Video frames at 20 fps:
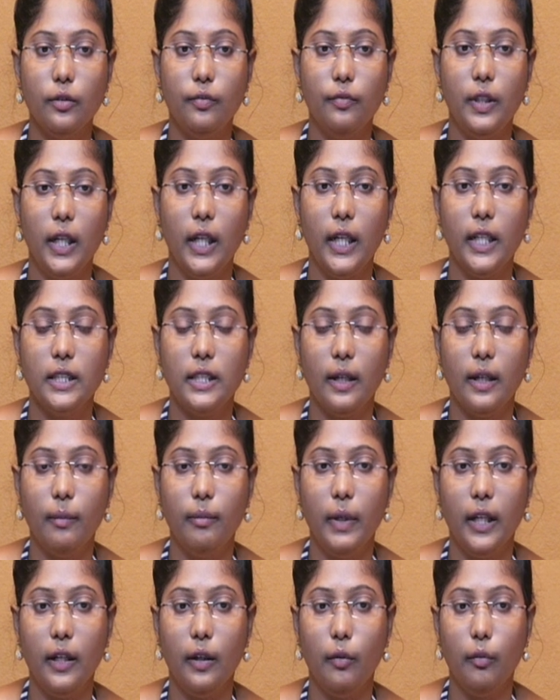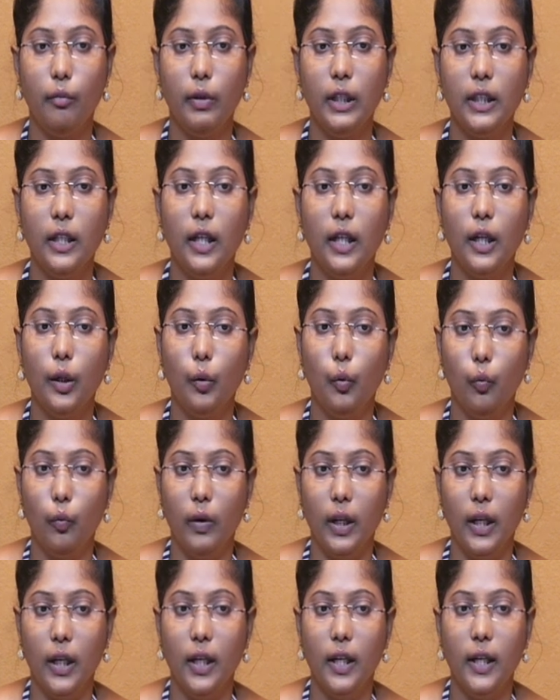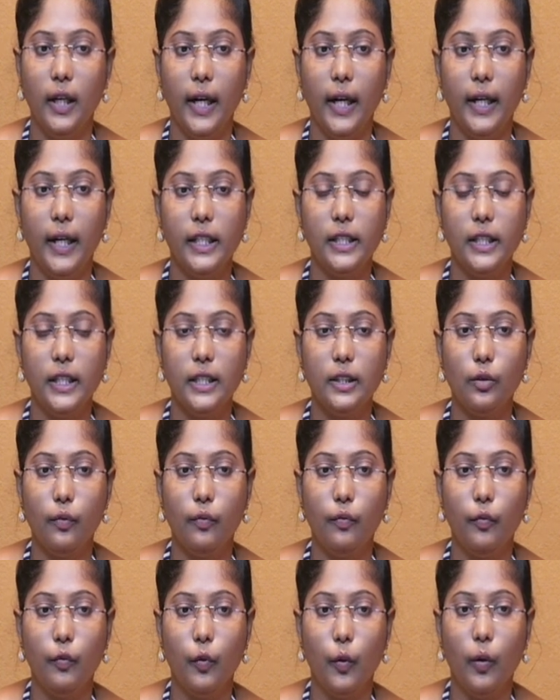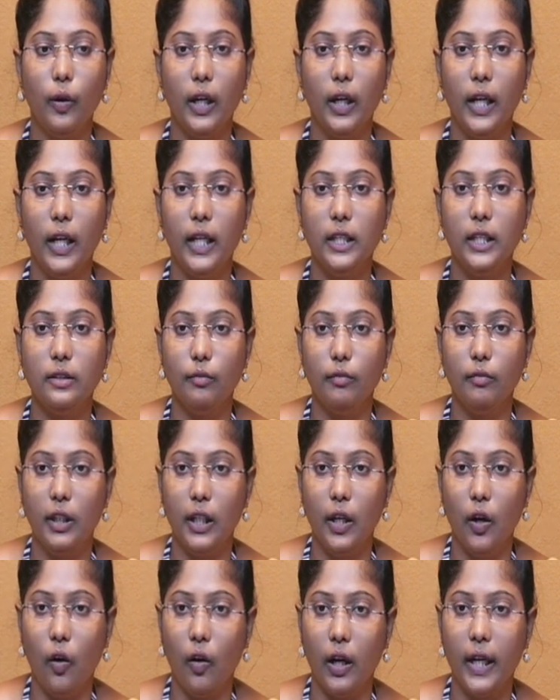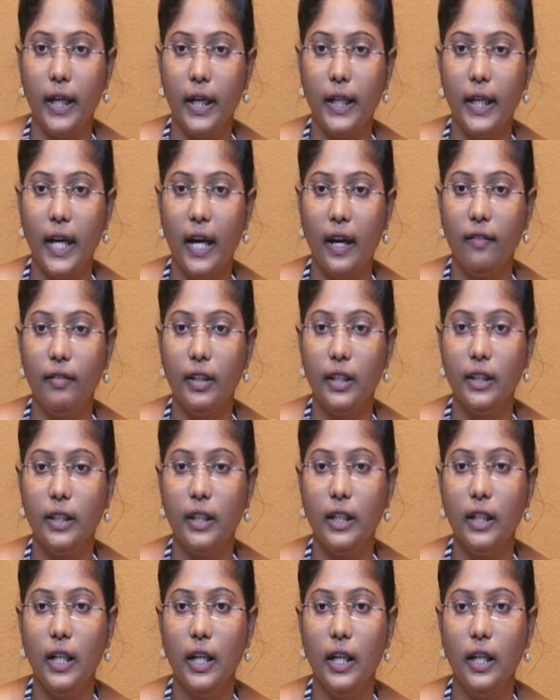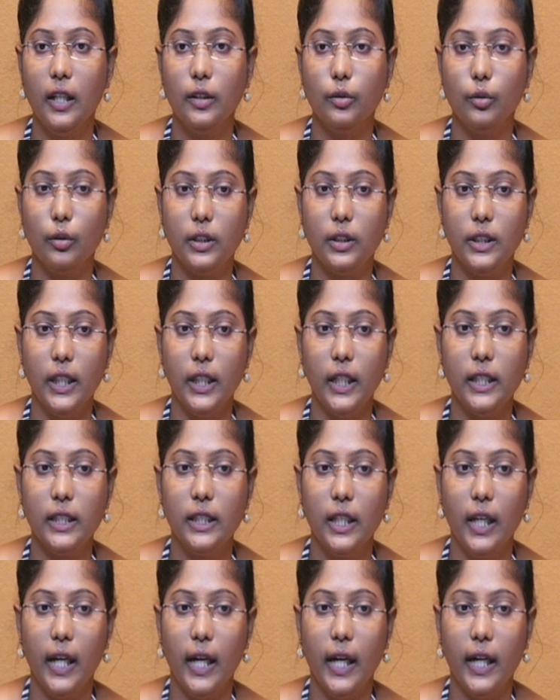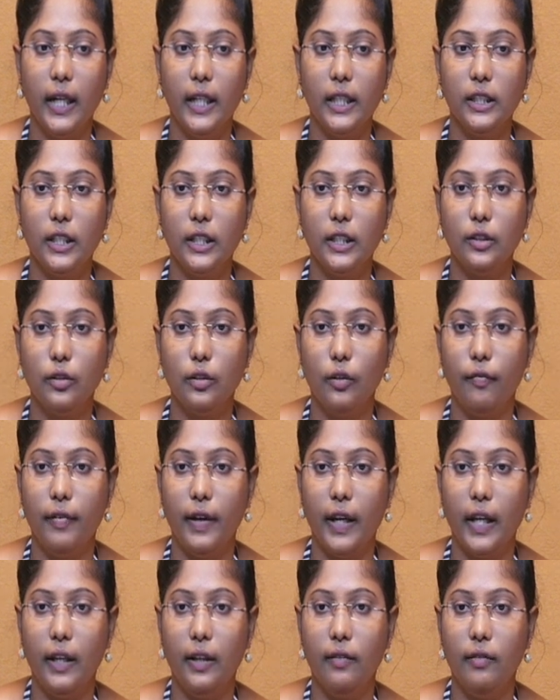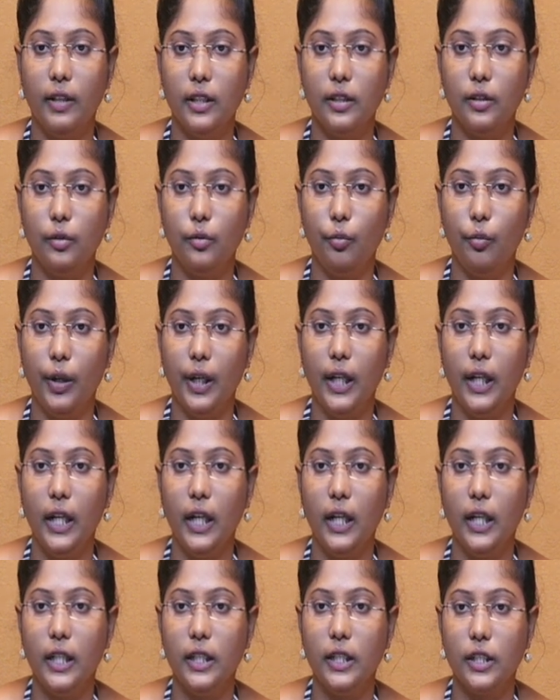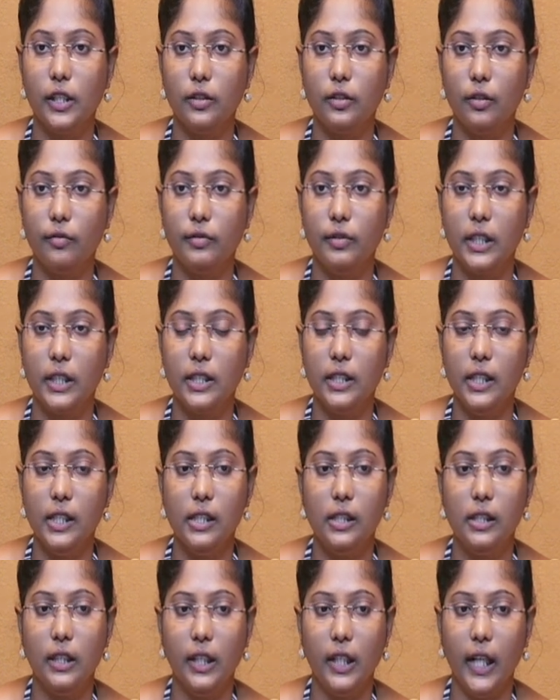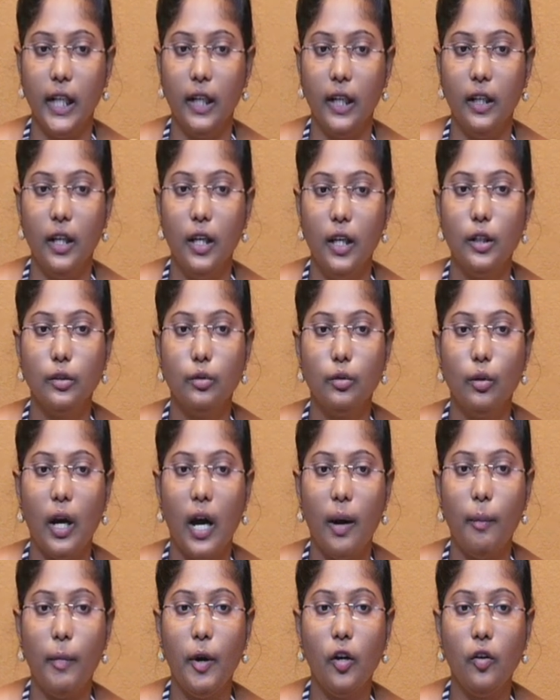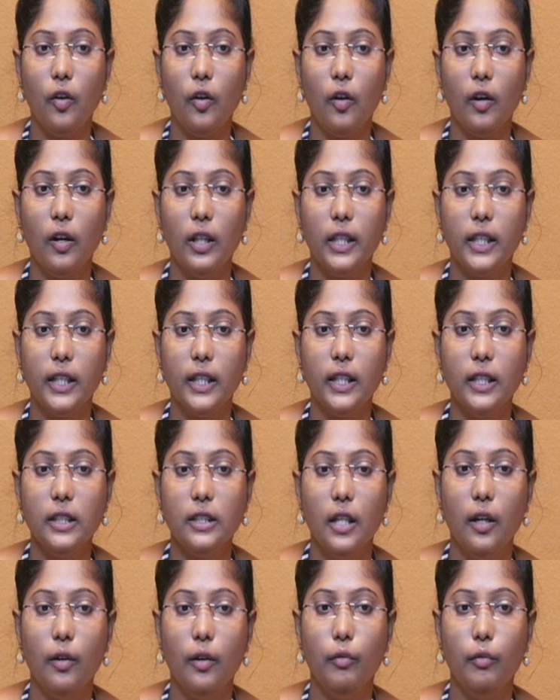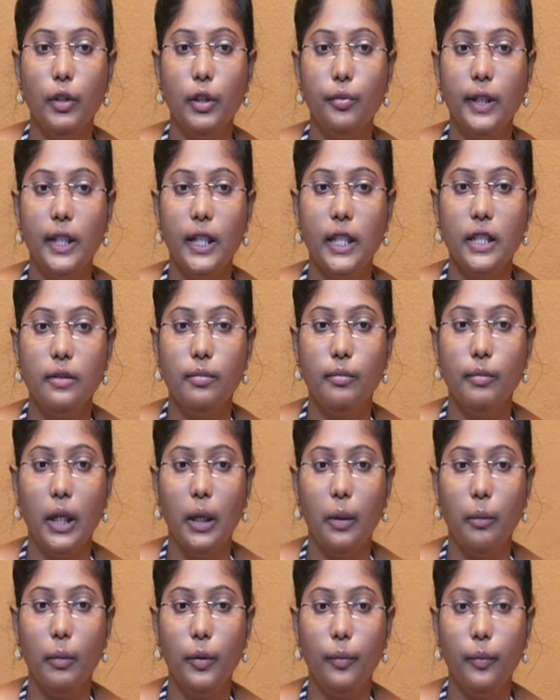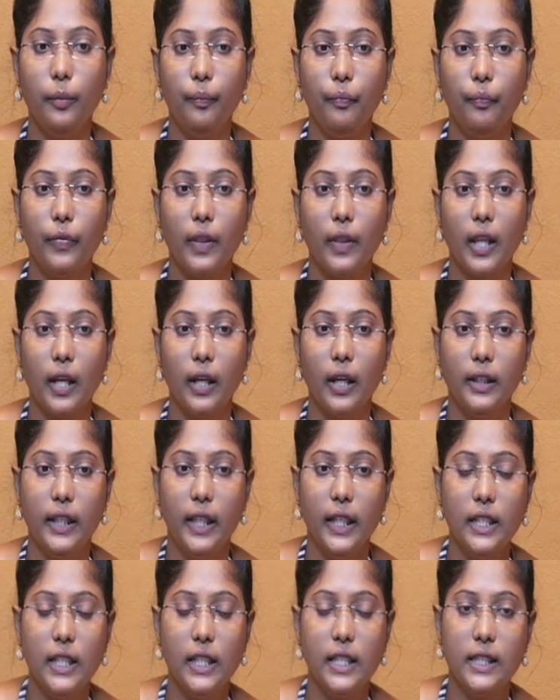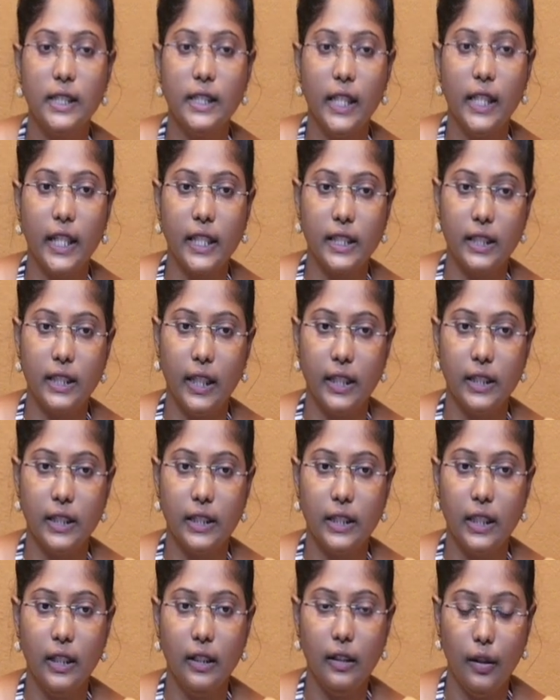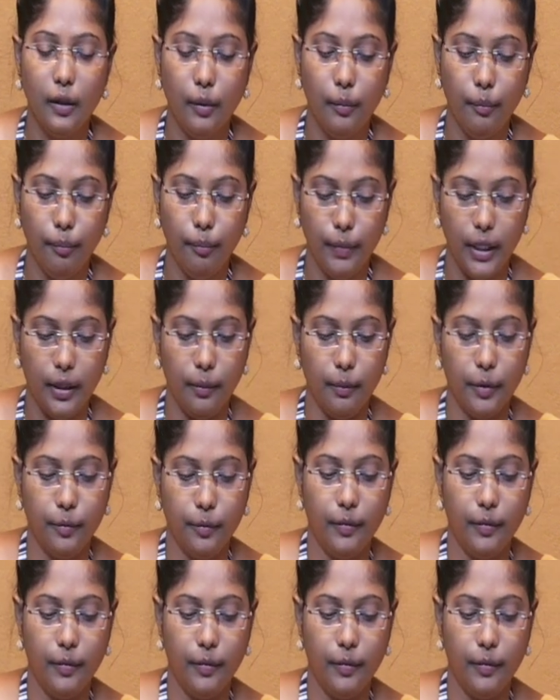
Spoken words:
of 3 is updated with 12 and distance of 4 is we already having that. So, 6 and distance of 5 is 20, distance of 6 is 10. So, among all these which one is minimum? Then 6 is the minimum,